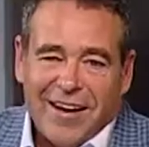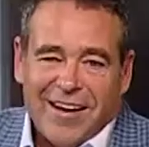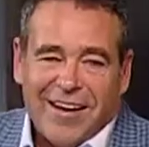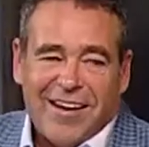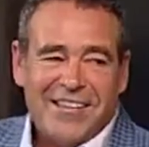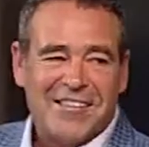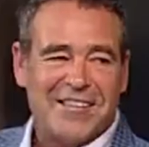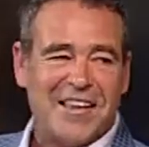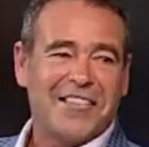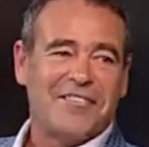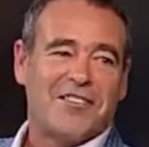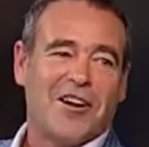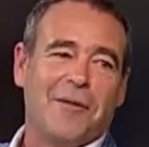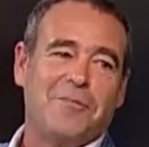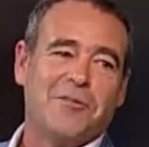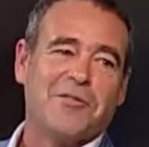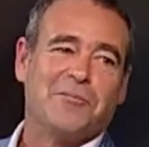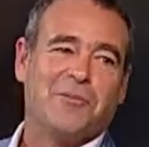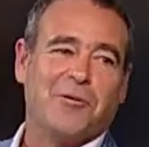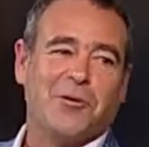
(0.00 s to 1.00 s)
It's that type
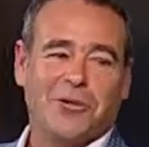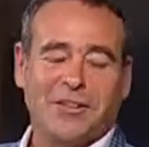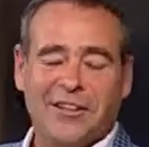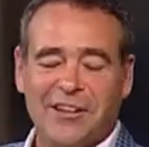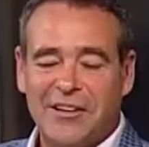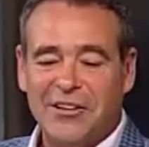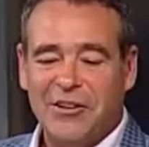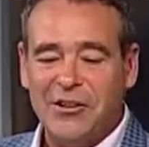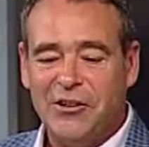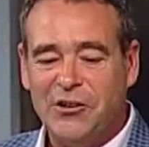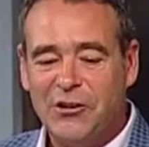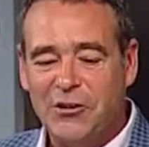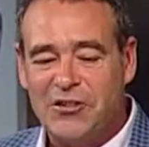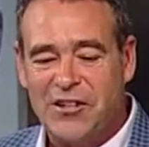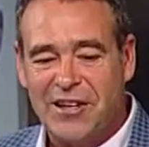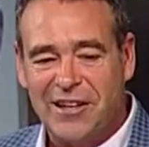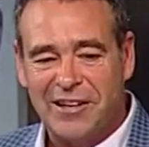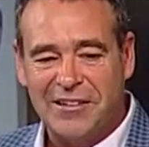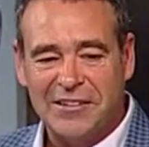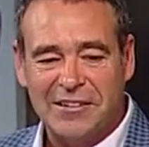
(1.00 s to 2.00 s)
of sport, you know. Your
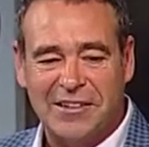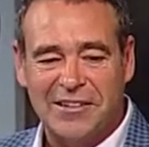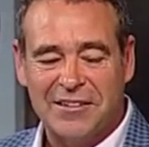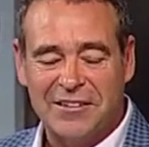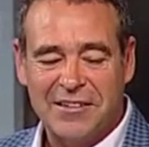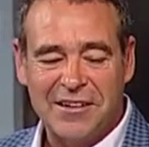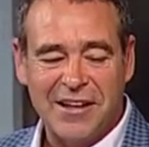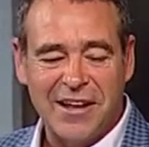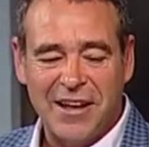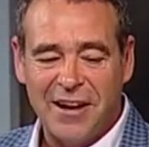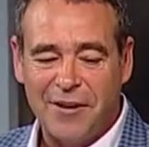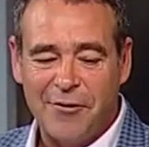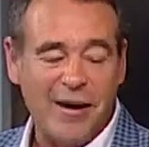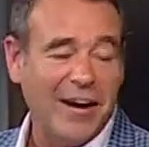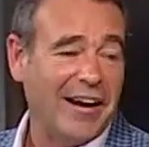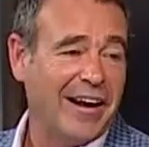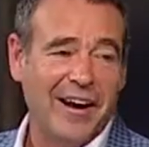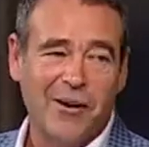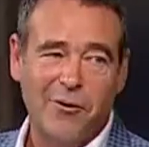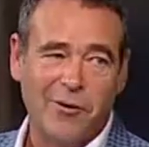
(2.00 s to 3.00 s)
talent can
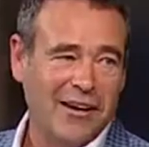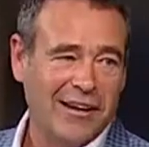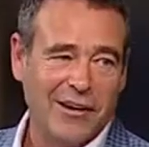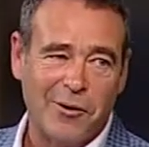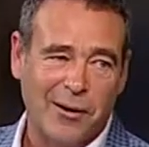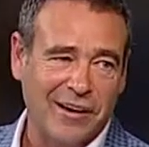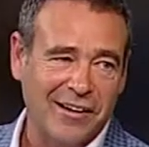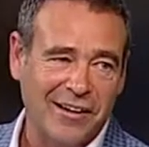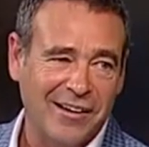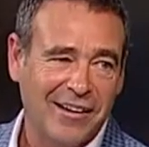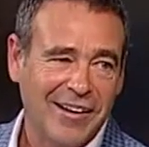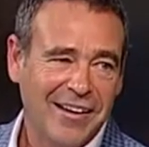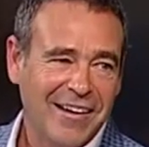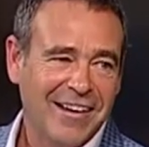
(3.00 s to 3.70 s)
run out really quickly,